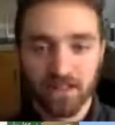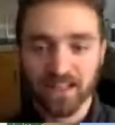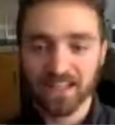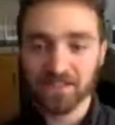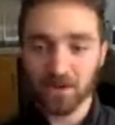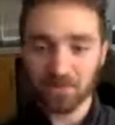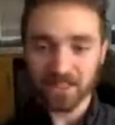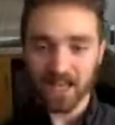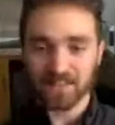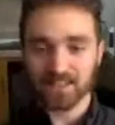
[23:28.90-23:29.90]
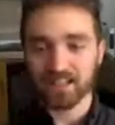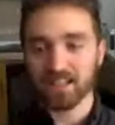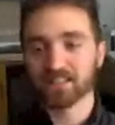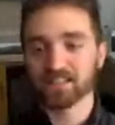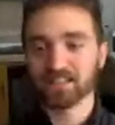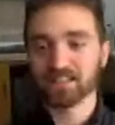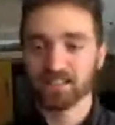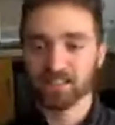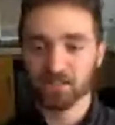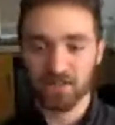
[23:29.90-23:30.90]
it normally has an
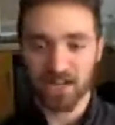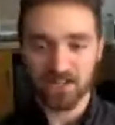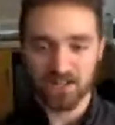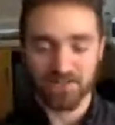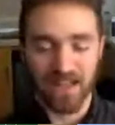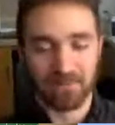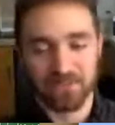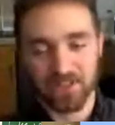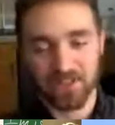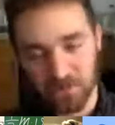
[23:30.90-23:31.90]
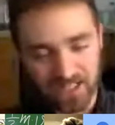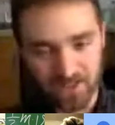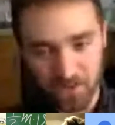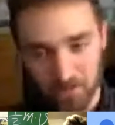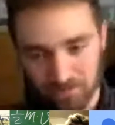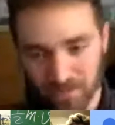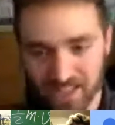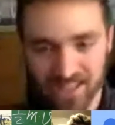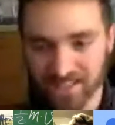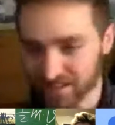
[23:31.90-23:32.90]
instant creation of apps too, which is cool. And
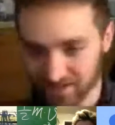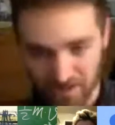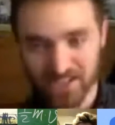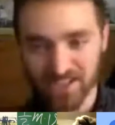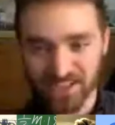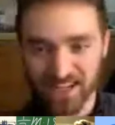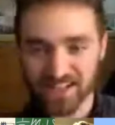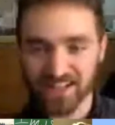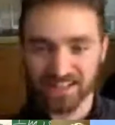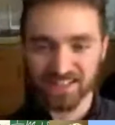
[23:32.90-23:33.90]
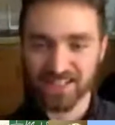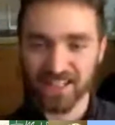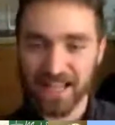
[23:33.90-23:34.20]
yes, of course, you can edit an existing app.